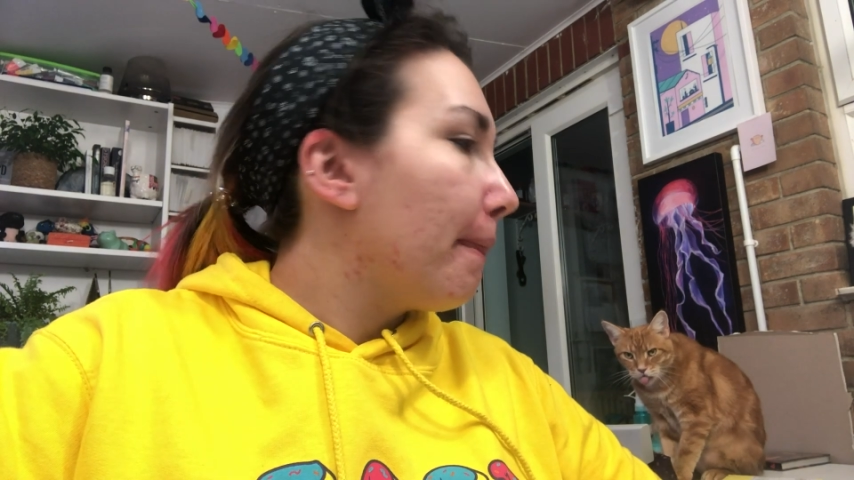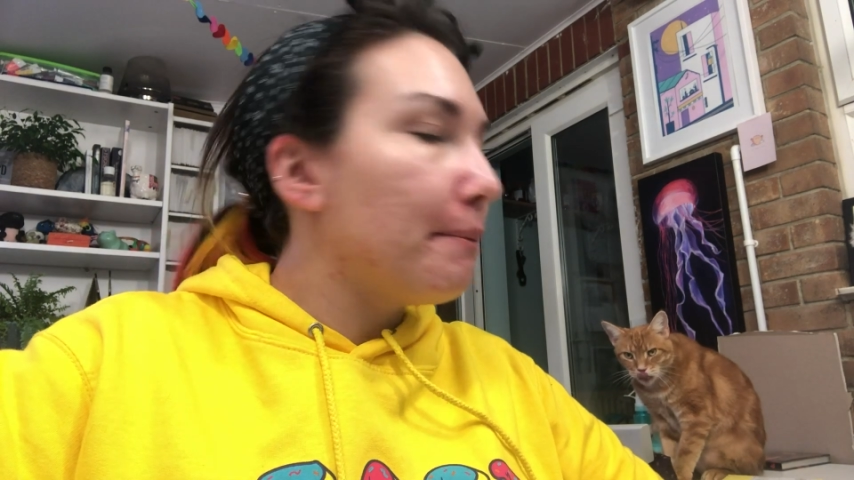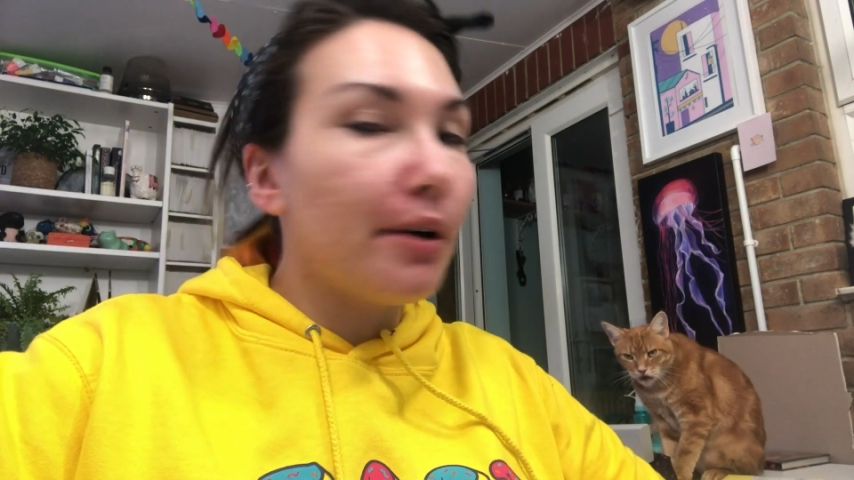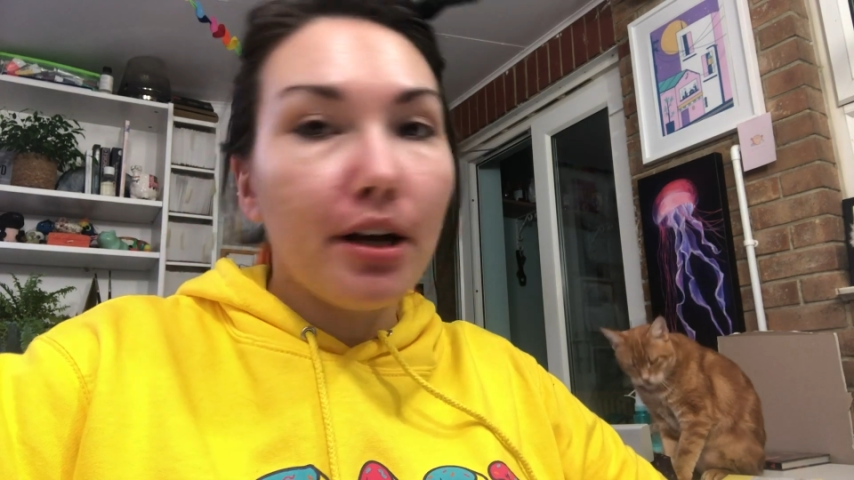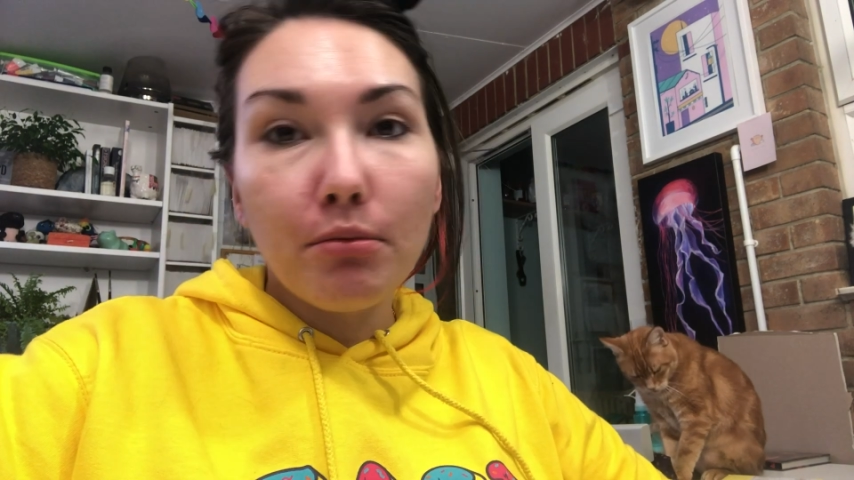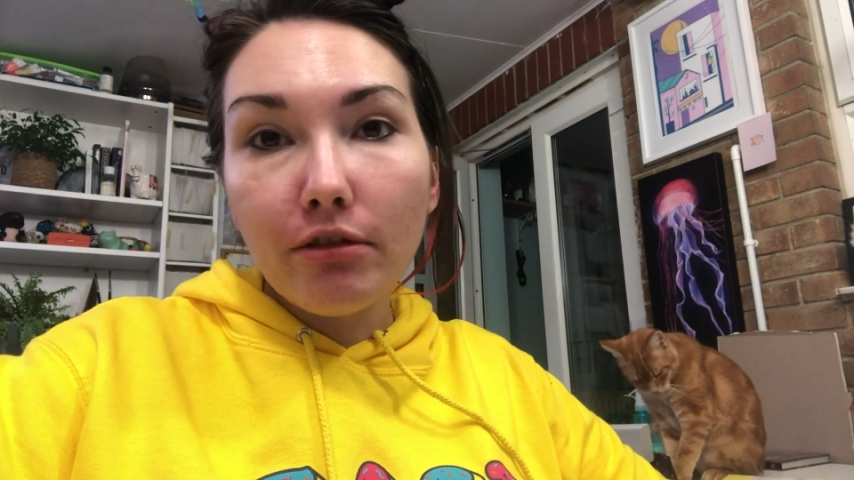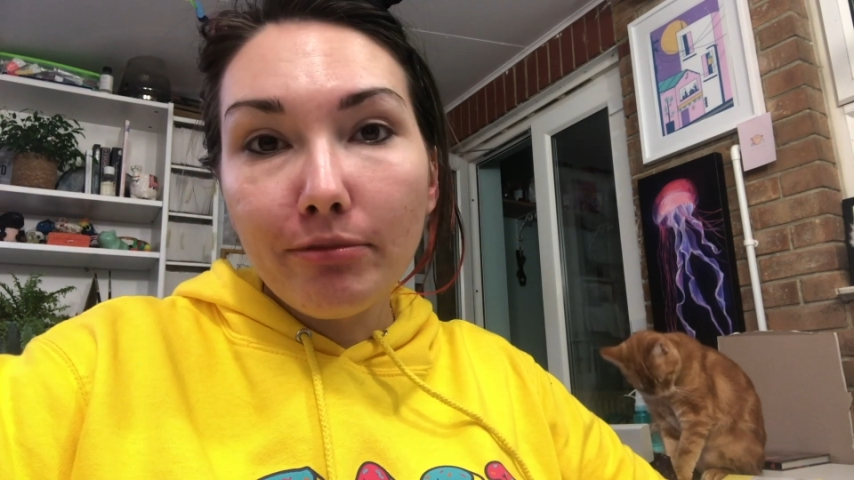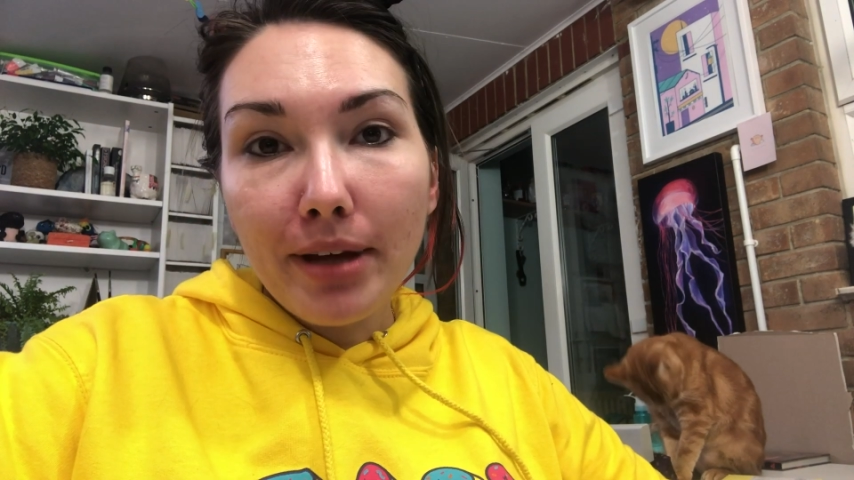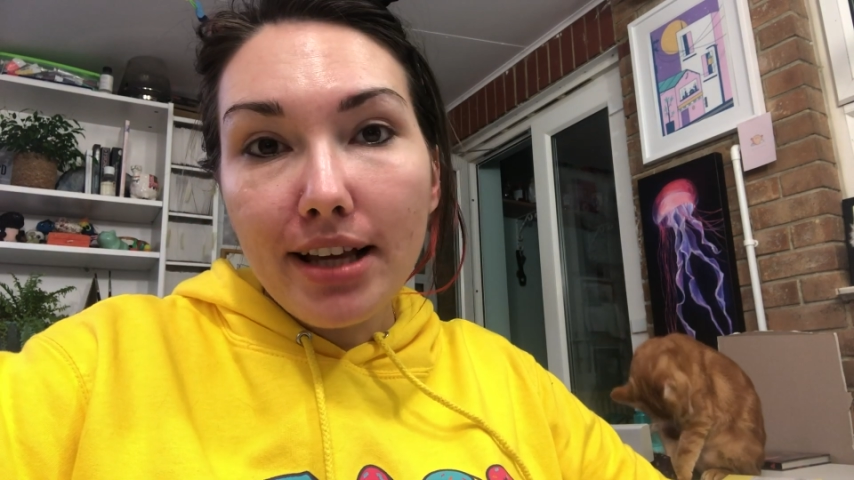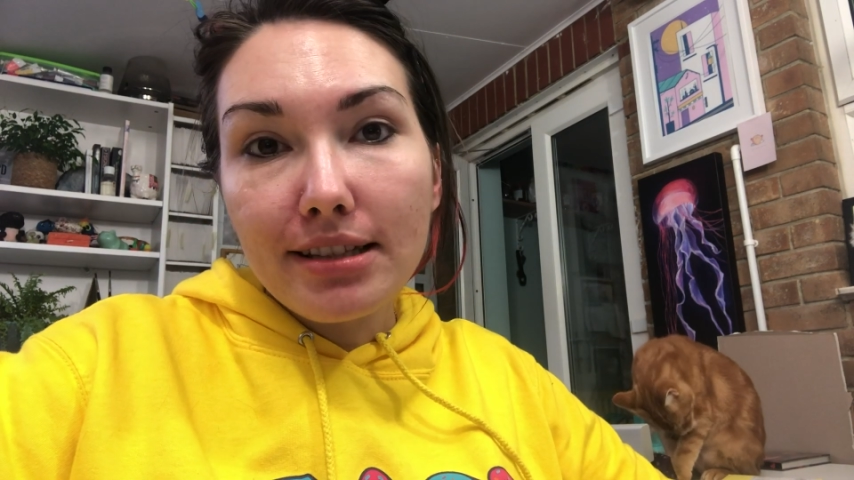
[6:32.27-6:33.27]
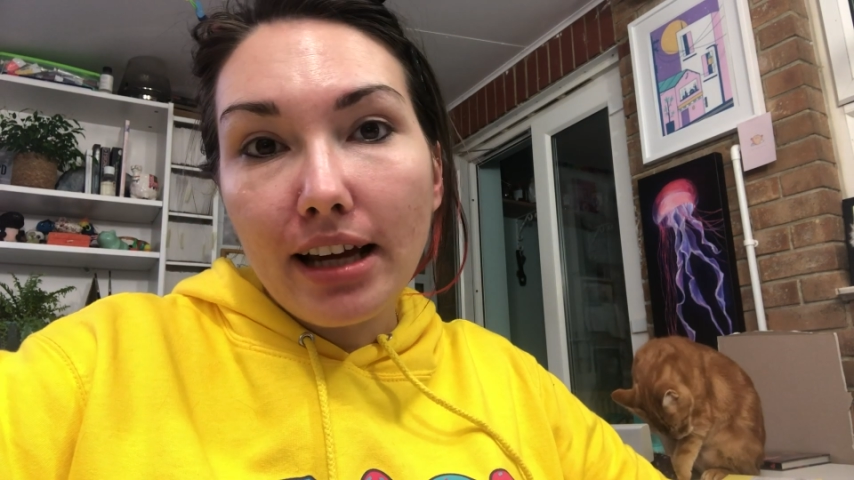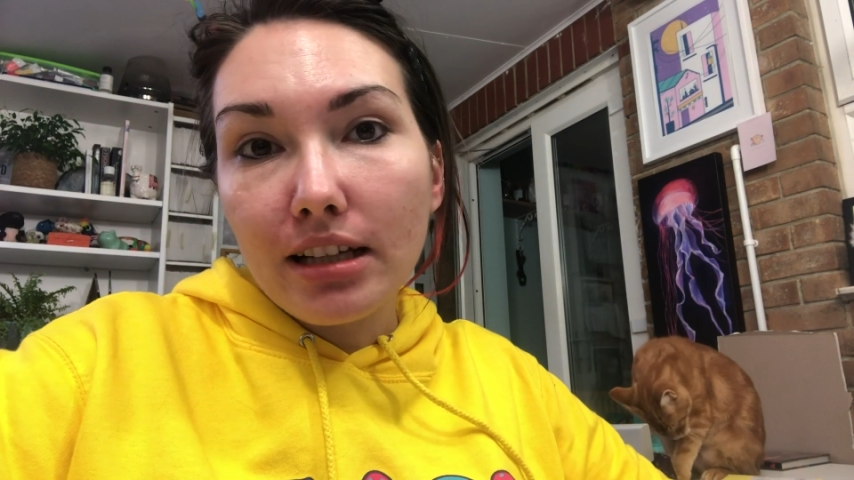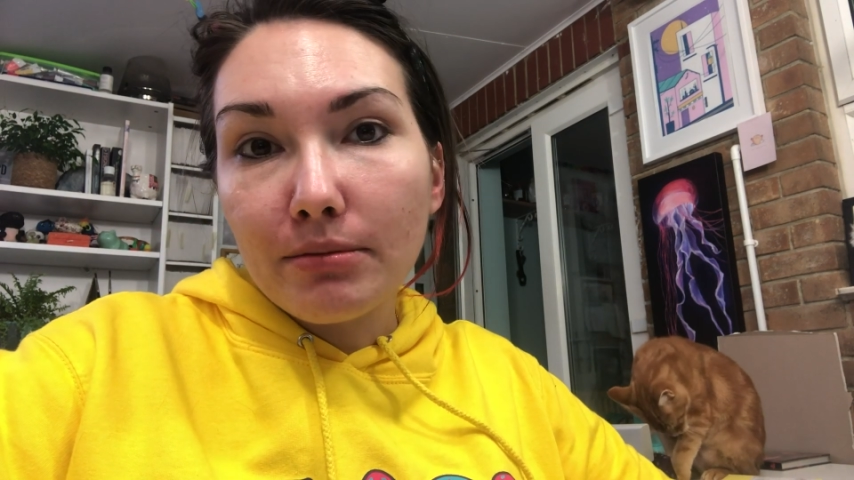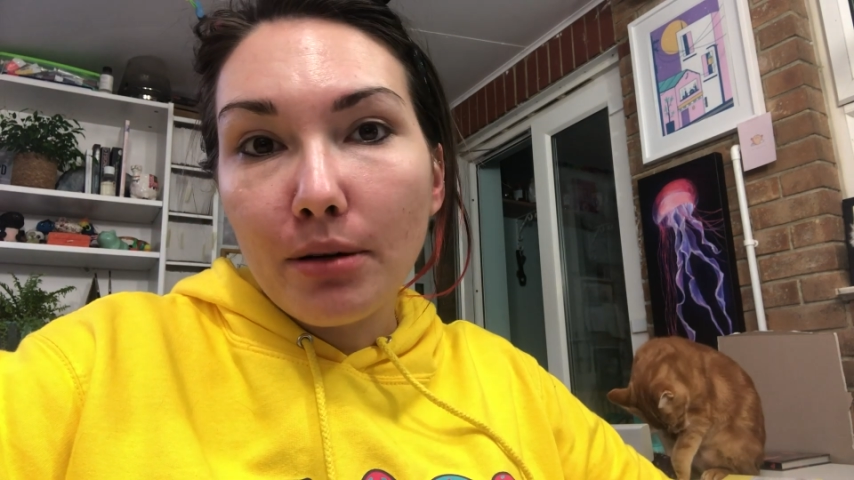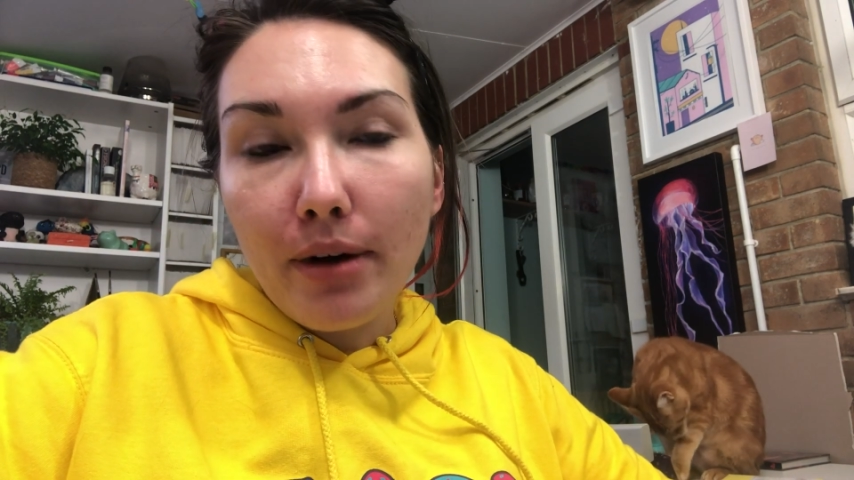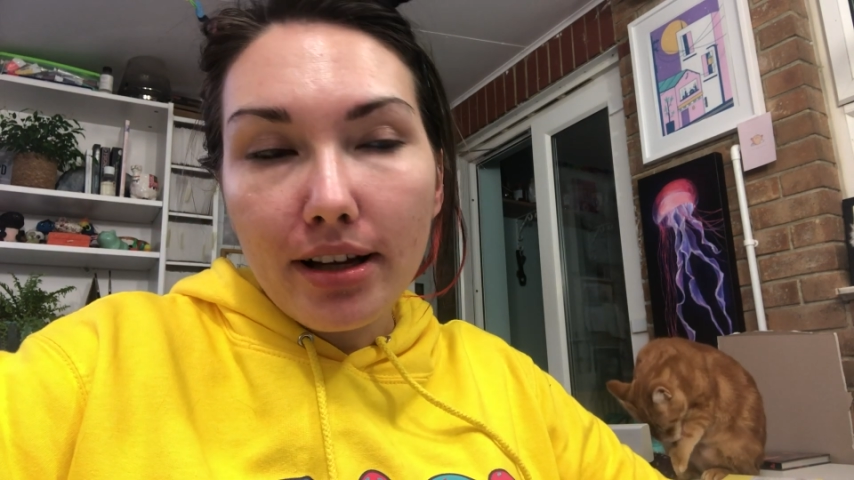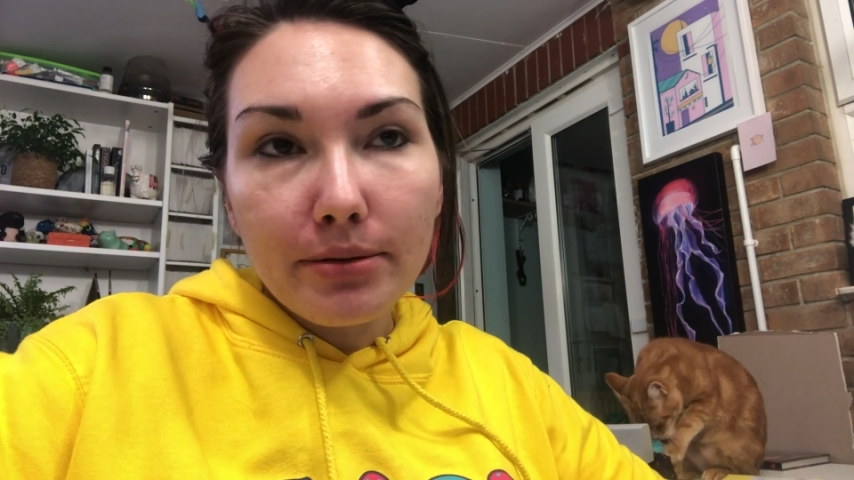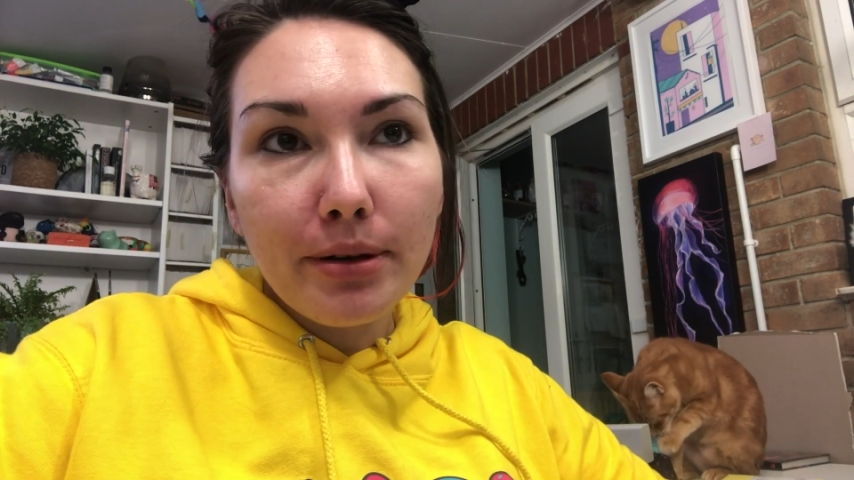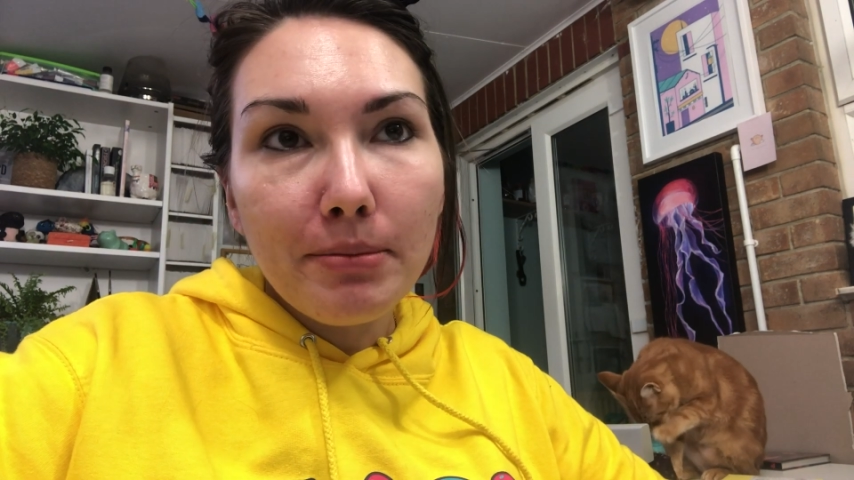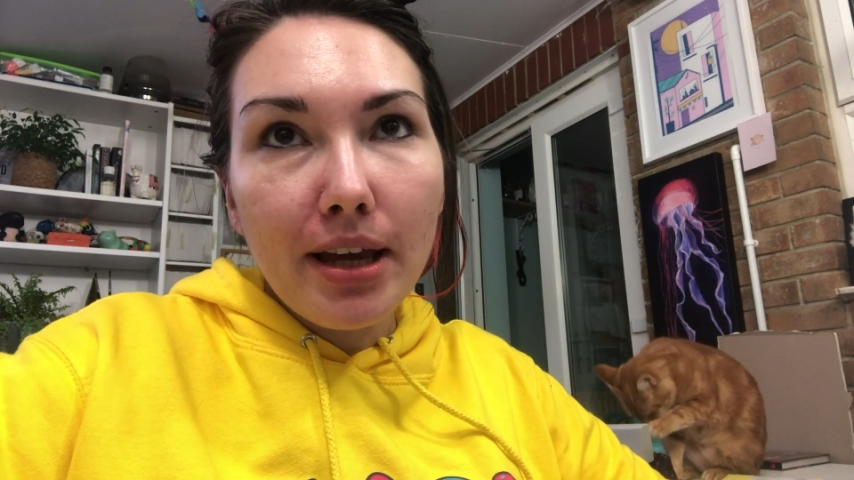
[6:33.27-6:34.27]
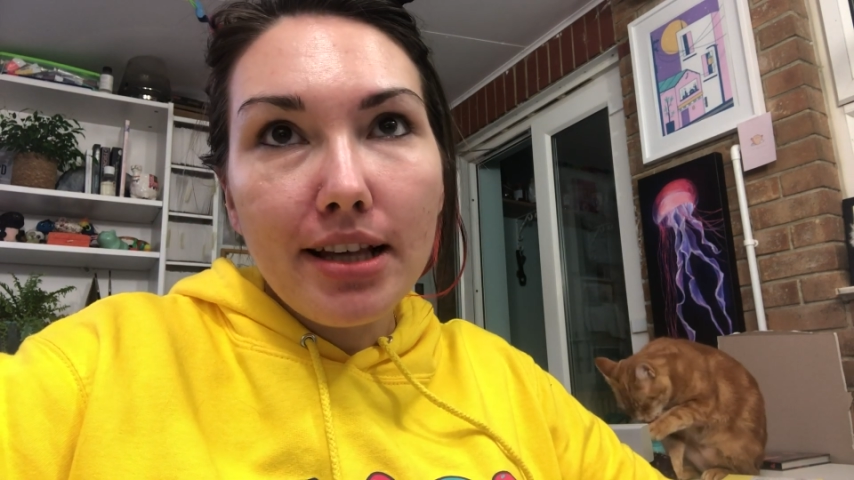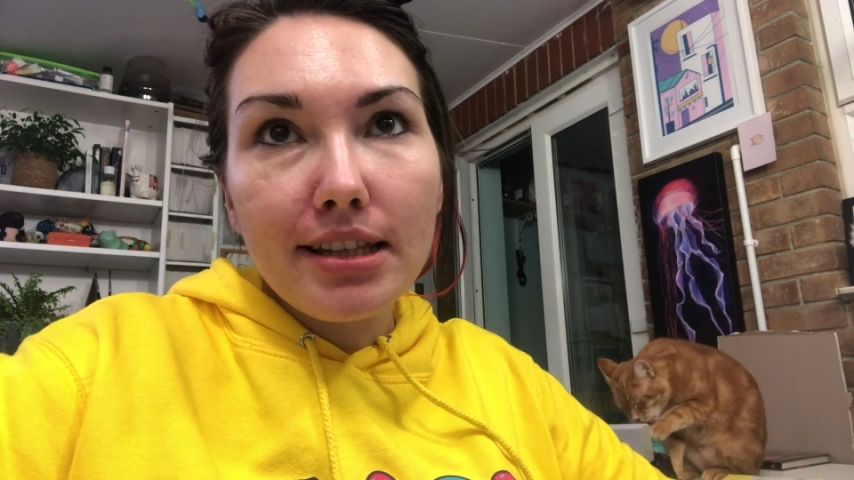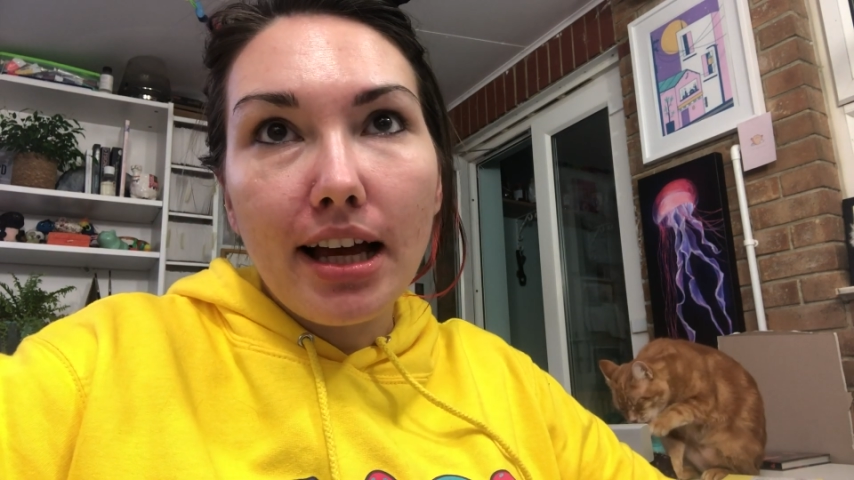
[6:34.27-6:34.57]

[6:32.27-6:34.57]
my wolf piece and my waxwing piece,